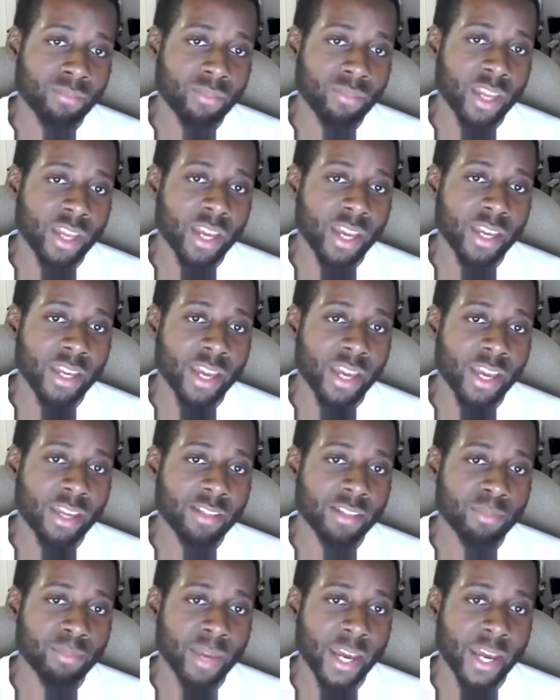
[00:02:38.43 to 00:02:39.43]
A
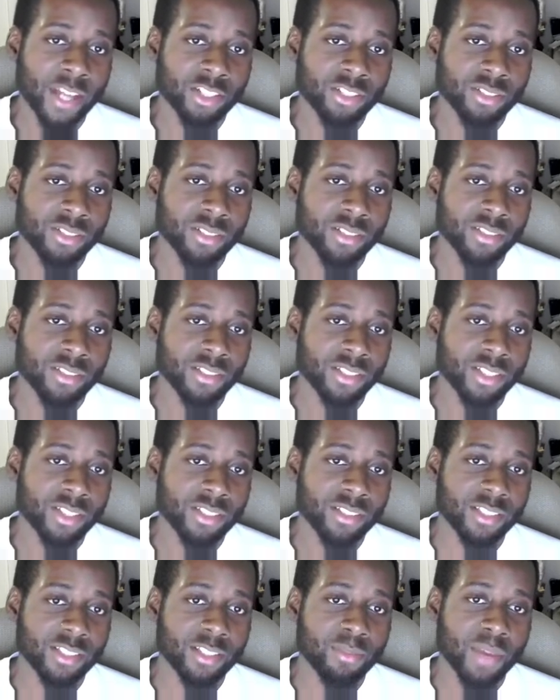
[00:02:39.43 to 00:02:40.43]
match,
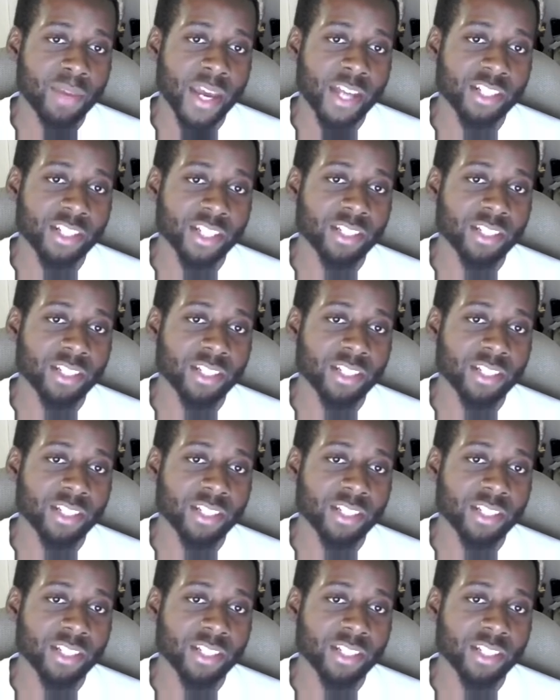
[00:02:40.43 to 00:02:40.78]
C match,